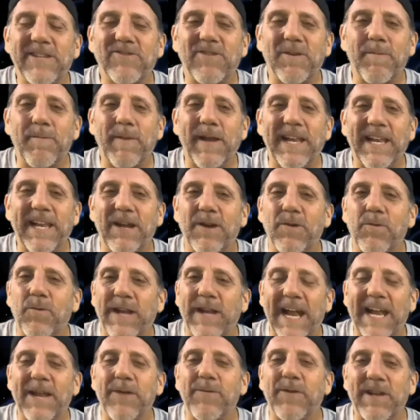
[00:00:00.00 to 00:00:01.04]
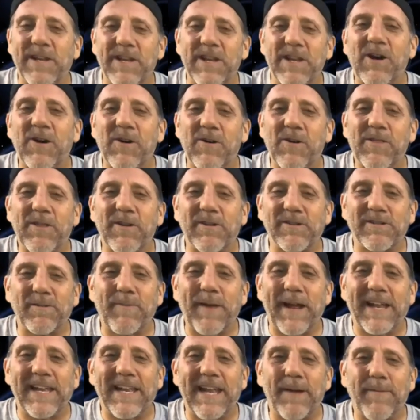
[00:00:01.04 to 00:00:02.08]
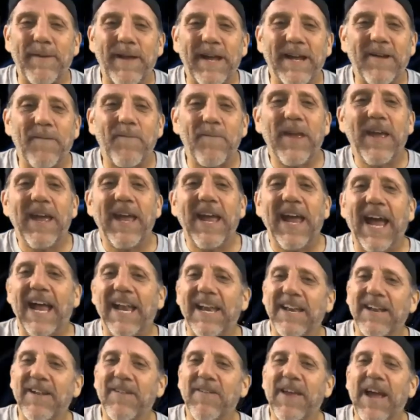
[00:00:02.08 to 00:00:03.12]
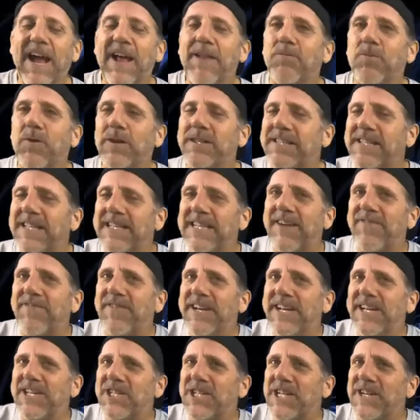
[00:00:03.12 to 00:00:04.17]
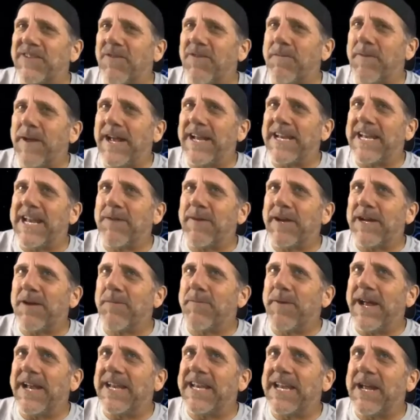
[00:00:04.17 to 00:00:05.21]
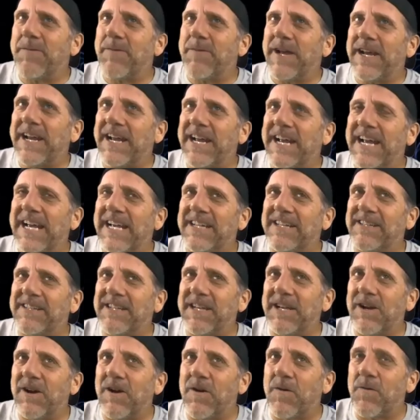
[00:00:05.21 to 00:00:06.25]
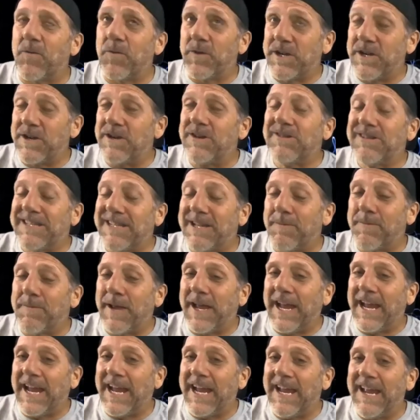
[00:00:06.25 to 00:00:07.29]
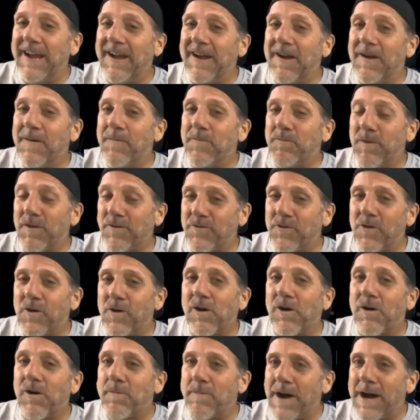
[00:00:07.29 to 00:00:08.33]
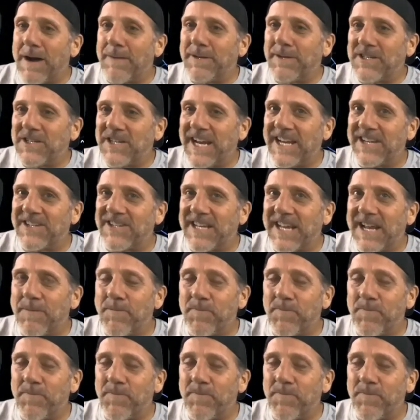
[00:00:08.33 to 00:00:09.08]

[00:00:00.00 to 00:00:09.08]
media, would anyone know there's a pandemic? And what's the definition of a pandemic? A pandemic is, used to be, before Obama changed it,